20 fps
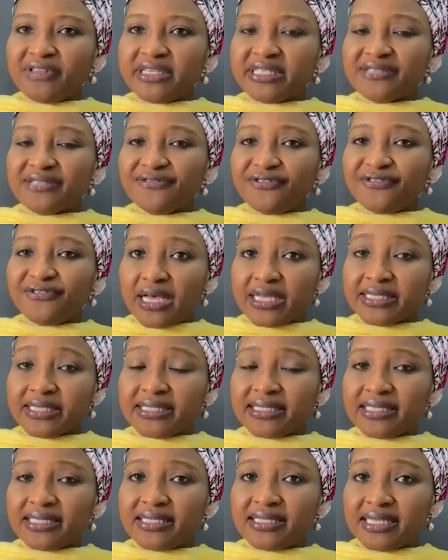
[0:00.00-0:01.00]
this
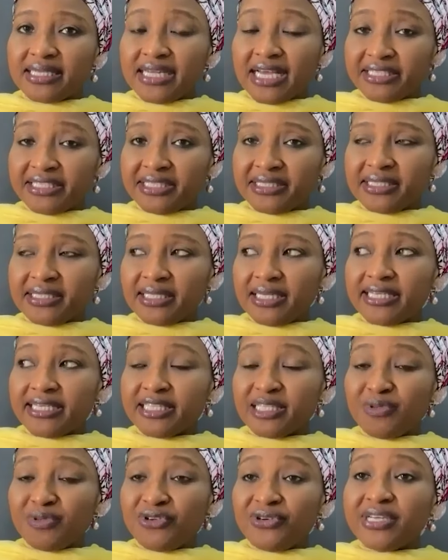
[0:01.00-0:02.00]
vast international
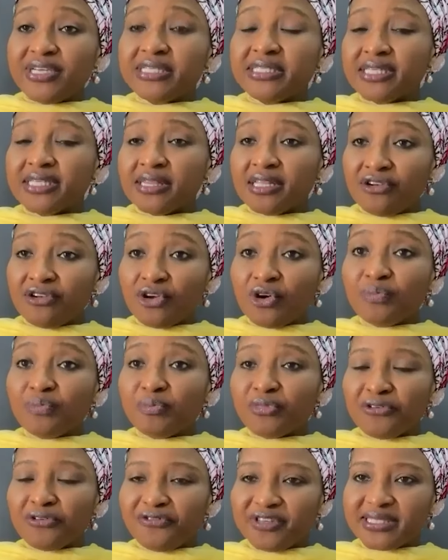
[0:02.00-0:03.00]
experience in the
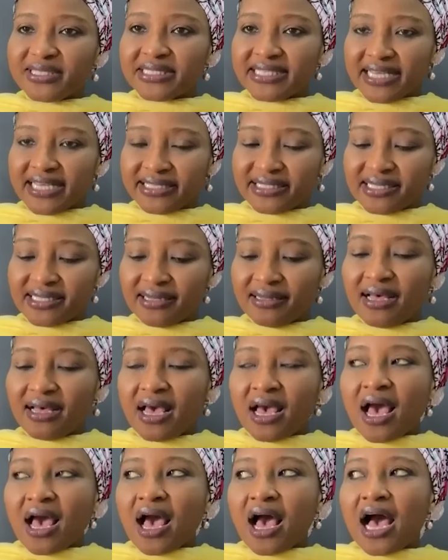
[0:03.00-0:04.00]
nonprofit sector.
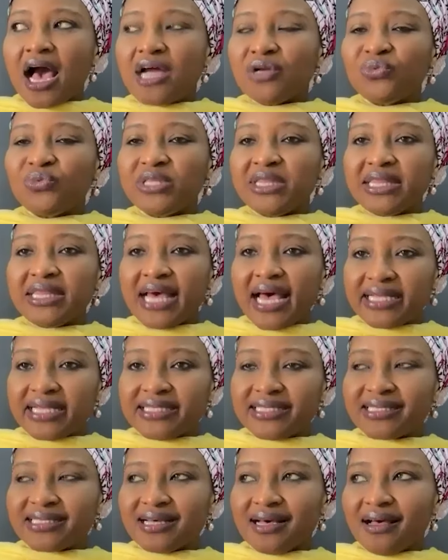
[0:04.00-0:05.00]
And with that
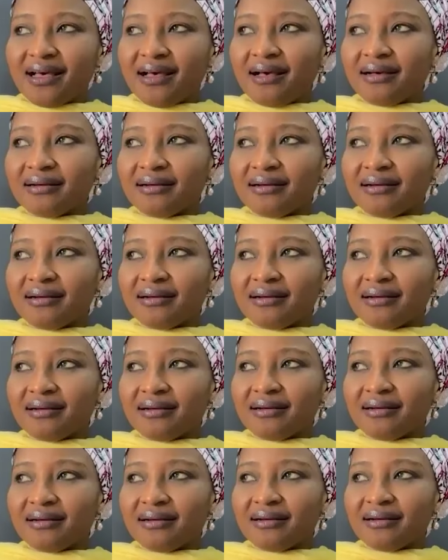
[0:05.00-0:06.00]
uh, comes
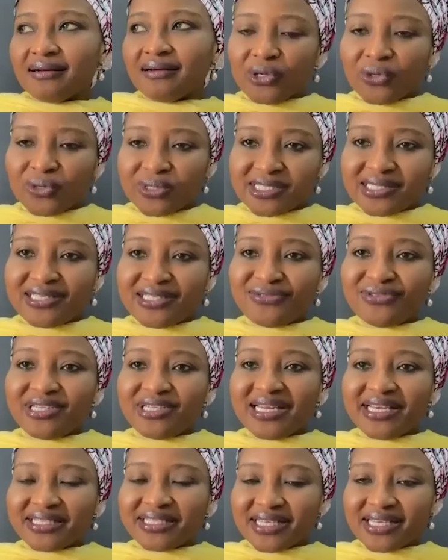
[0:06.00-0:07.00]
also closely
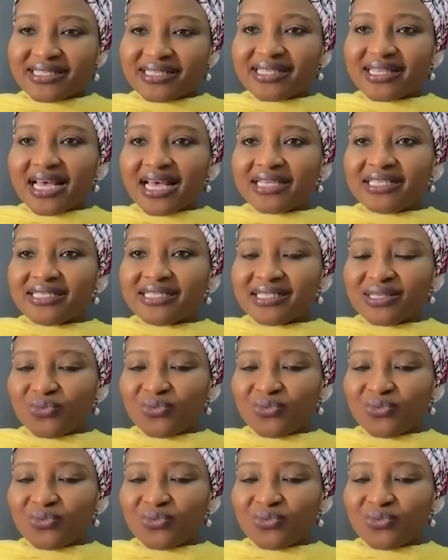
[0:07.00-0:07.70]
related to that is the